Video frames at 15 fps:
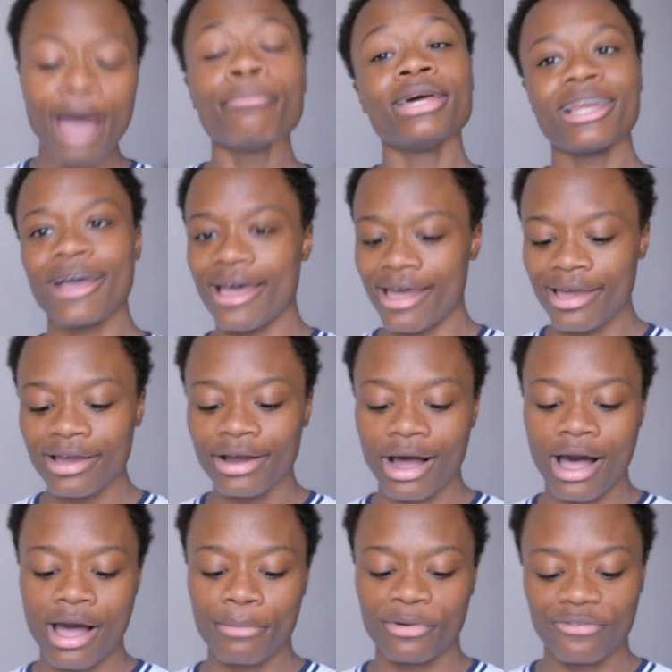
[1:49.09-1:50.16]
I'm an egg,
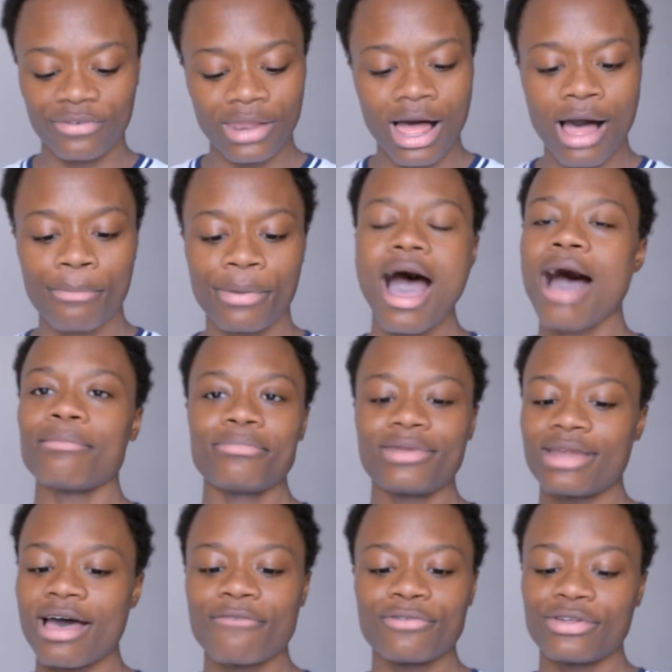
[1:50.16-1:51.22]
I'm a flop,
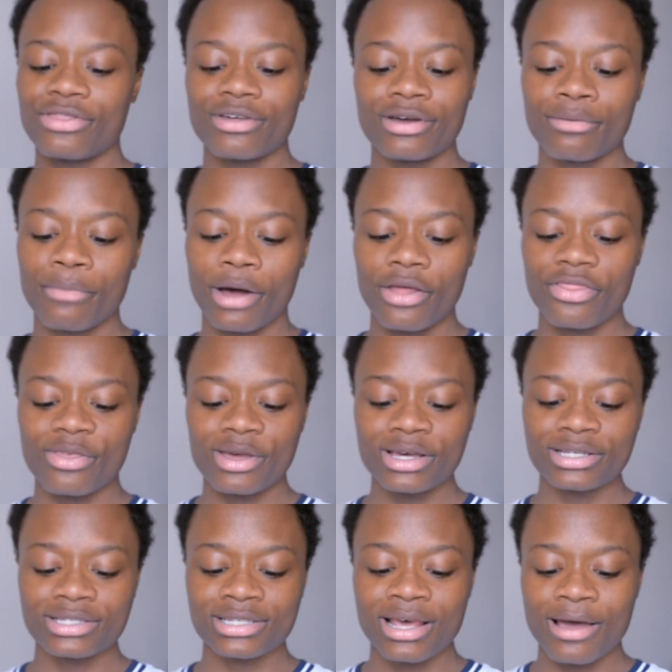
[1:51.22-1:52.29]
I'm everything but
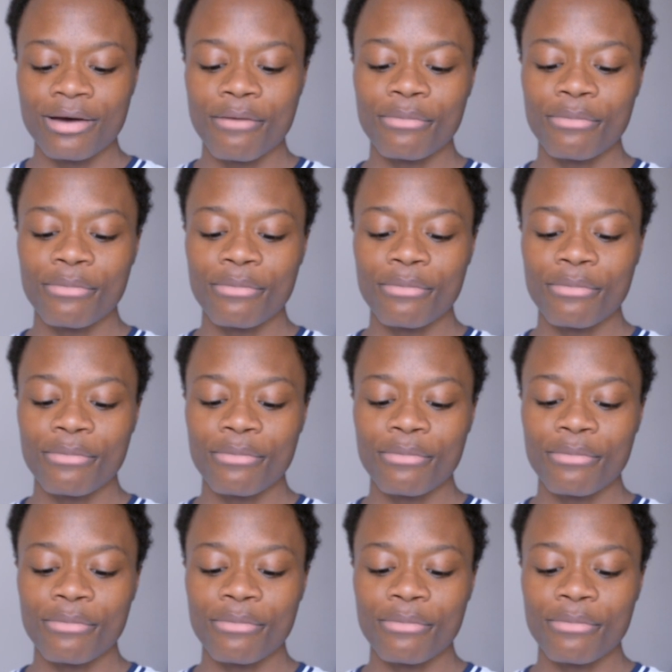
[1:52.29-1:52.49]
this.